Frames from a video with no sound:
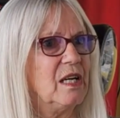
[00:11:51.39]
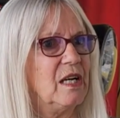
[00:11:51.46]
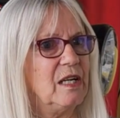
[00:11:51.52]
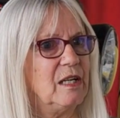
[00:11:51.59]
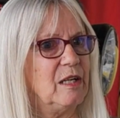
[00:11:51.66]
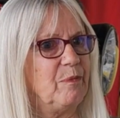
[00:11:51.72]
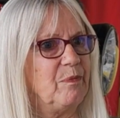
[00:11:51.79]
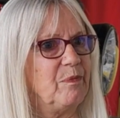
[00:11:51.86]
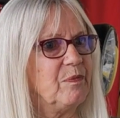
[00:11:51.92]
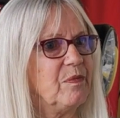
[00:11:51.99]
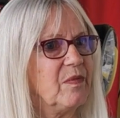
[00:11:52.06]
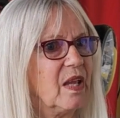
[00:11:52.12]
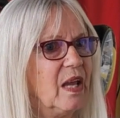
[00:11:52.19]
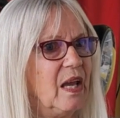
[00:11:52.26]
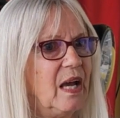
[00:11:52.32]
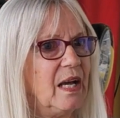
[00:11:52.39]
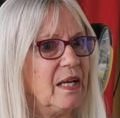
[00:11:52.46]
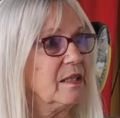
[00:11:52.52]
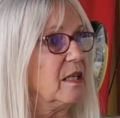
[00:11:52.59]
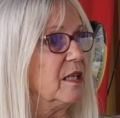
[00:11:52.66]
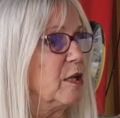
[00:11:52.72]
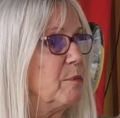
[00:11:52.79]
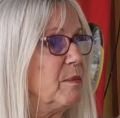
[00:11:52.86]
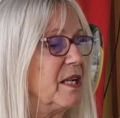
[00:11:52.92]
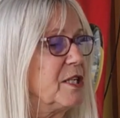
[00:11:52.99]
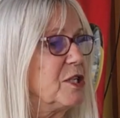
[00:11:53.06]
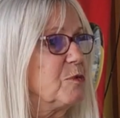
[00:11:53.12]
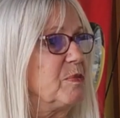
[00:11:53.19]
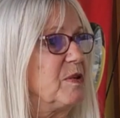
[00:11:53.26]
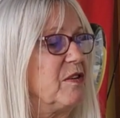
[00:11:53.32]
and I
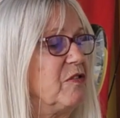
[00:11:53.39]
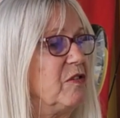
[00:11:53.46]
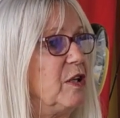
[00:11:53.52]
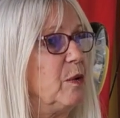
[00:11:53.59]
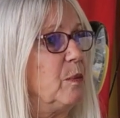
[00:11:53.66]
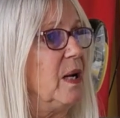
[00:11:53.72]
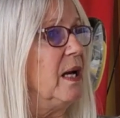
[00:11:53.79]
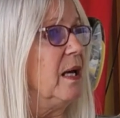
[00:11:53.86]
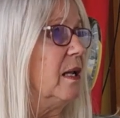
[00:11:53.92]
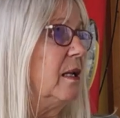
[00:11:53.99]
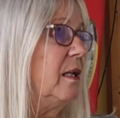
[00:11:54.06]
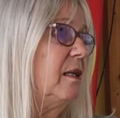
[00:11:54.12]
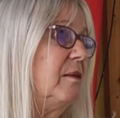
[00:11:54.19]
managed perfectly well